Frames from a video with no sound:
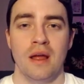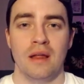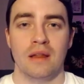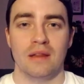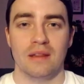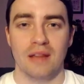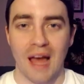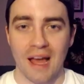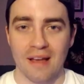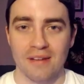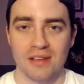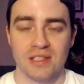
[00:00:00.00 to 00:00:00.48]

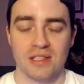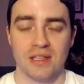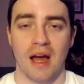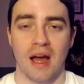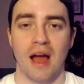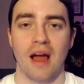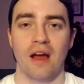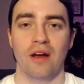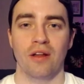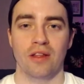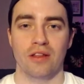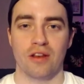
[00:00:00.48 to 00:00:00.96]

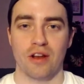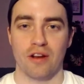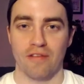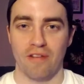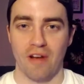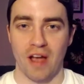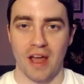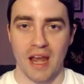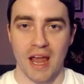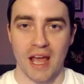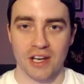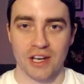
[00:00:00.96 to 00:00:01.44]
lifestyle and your
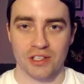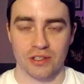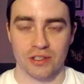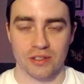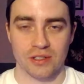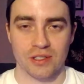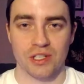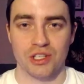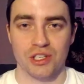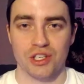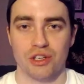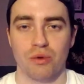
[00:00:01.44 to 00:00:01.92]
financial
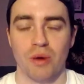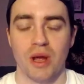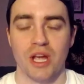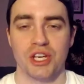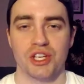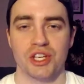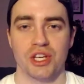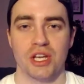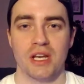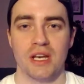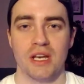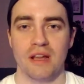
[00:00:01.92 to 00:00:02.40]

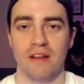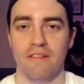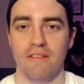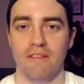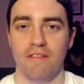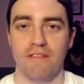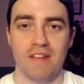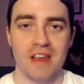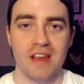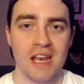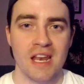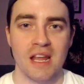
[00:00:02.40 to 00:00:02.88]
situation,
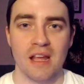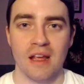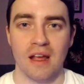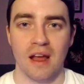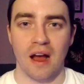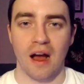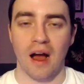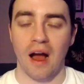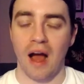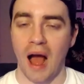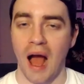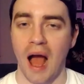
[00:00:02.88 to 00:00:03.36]
feeding
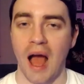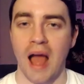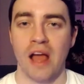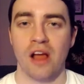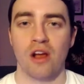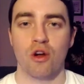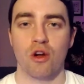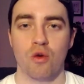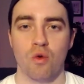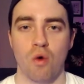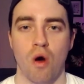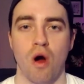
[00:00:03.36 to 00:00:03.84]
a high
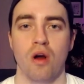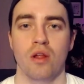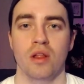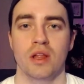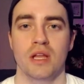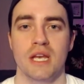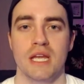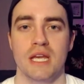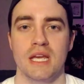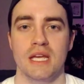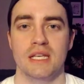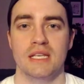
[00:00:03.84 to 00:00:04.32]

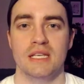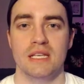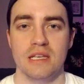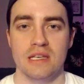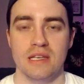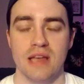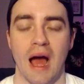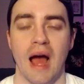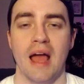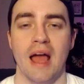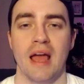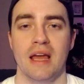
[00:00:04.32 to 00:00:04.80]
quality
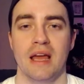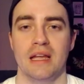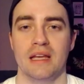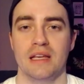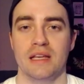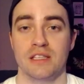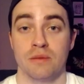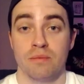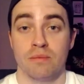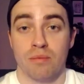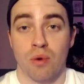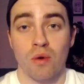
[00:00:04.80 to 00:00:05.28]
diet
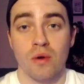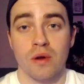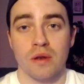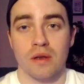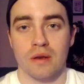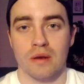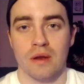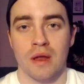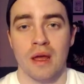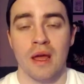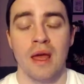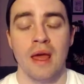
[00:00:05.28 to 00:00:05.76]
is
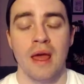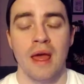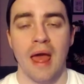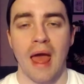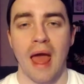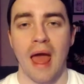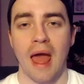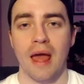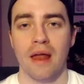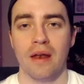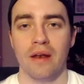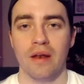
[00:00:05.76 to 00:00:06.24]
important.
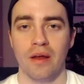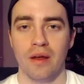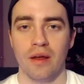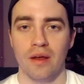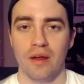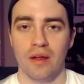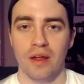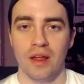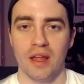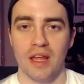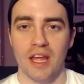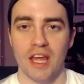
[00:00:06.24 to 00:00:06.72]
And
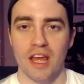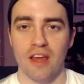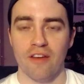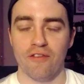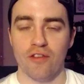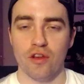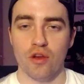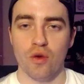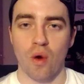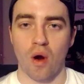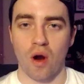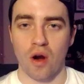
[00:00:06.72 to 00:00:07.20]
if
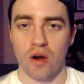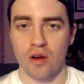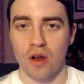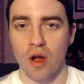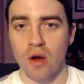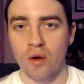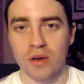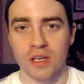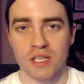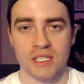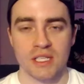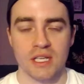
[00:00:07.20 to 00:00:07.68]
you are
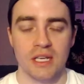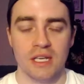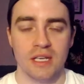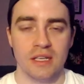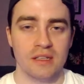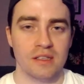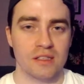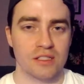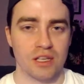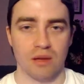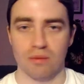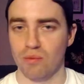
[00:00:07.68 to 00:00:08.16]

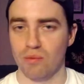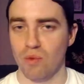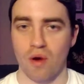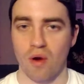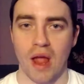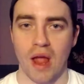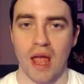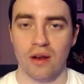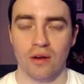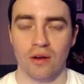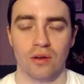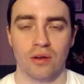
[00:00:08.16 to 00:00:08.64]
noticing some more
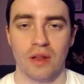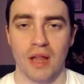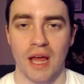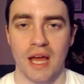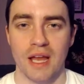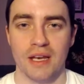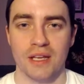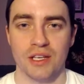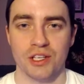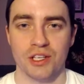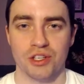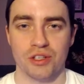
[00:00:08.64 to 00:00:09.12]
anal
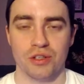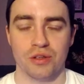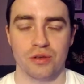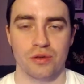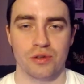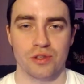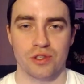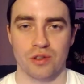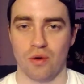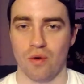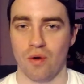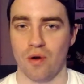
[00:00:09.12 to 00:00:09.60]
gland
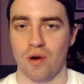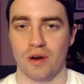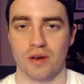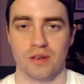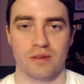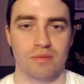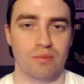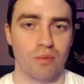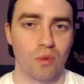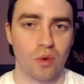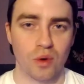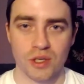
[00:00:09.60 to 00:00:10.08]
issues or
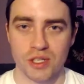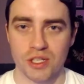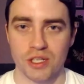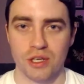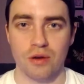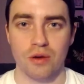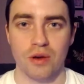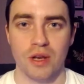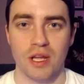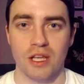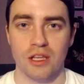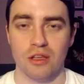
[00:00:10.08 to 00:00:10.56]
more
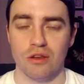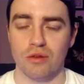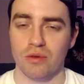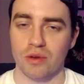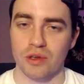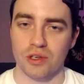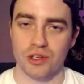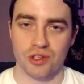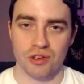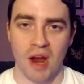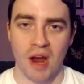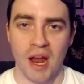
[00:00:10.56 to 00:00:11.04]
scooting, you
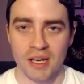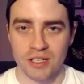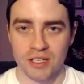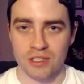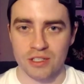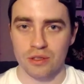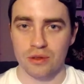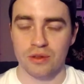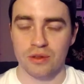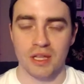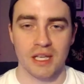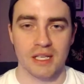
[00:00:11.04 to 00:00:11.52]
can try to
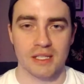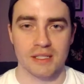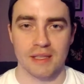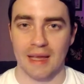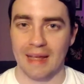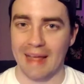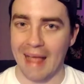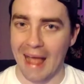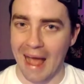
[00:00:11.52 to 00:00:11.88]
do things like